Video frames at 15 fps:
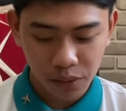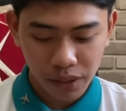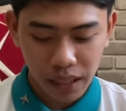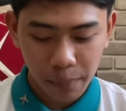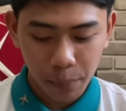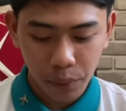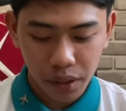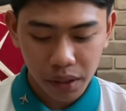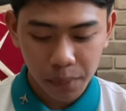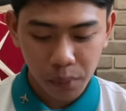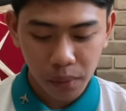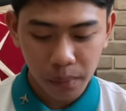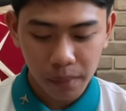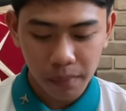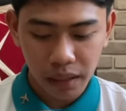Kuya, pwede
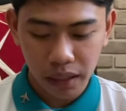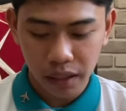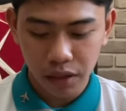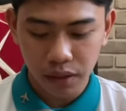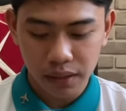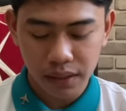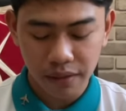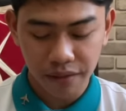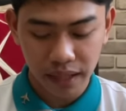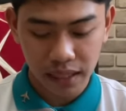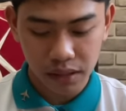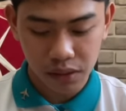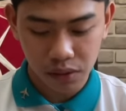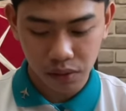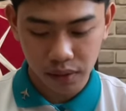po ba mag-enroll sa
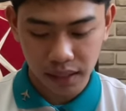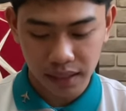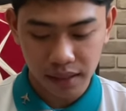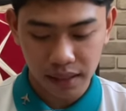flight school at